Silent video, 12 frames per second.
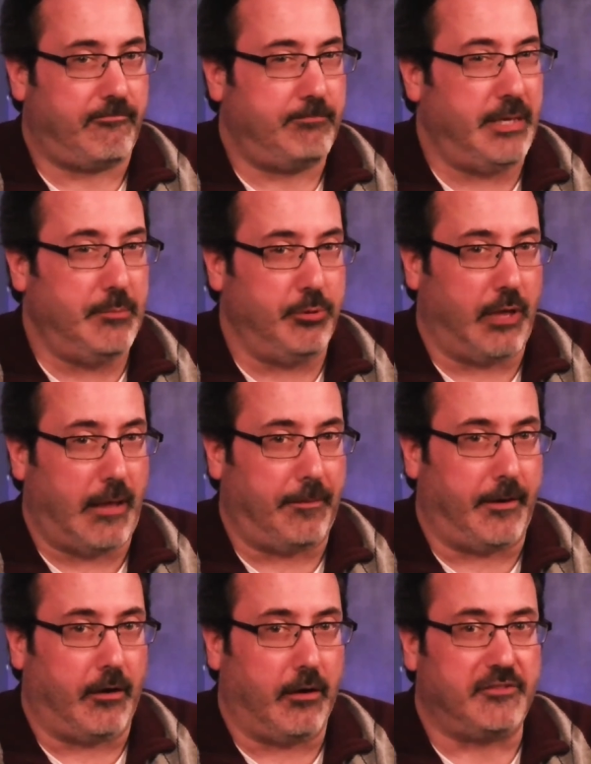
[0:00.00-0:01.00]
people out
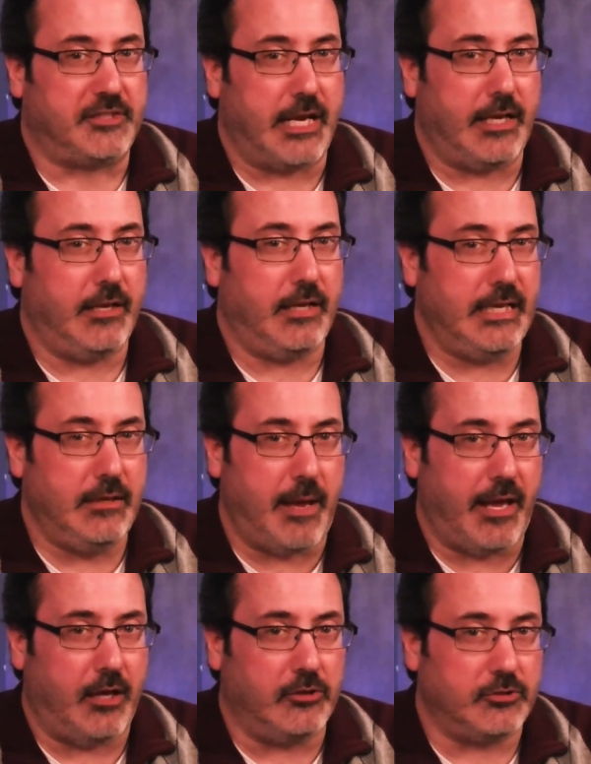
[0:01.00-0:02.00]
there have sent in
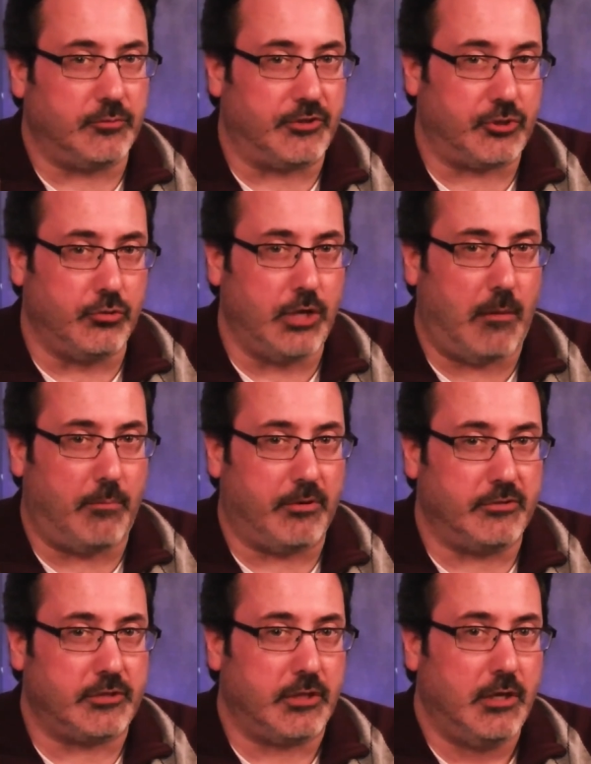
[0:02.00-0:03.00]
emails with two
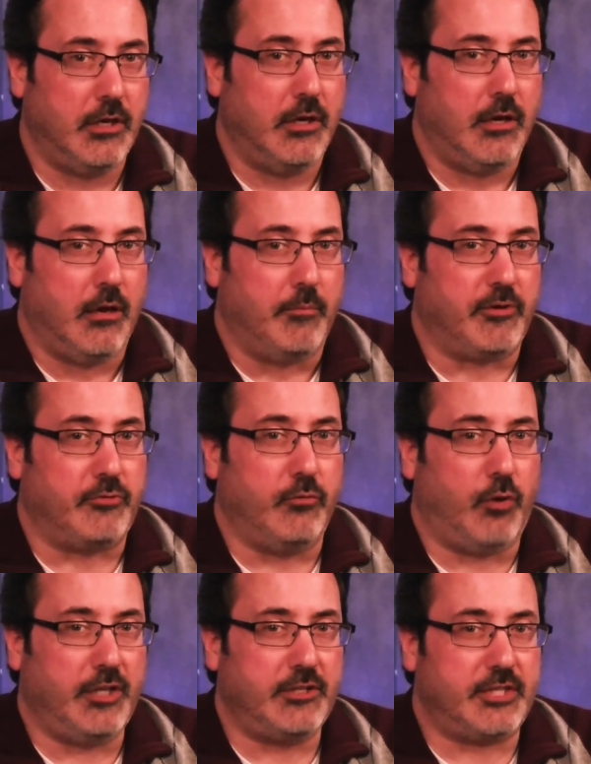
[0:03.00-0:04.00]
numbers
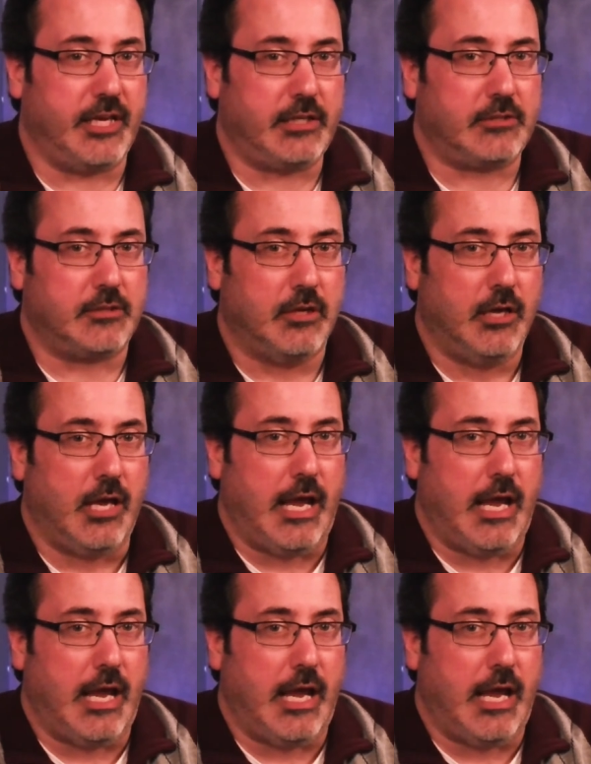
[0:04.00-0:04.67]
between 1 and 6,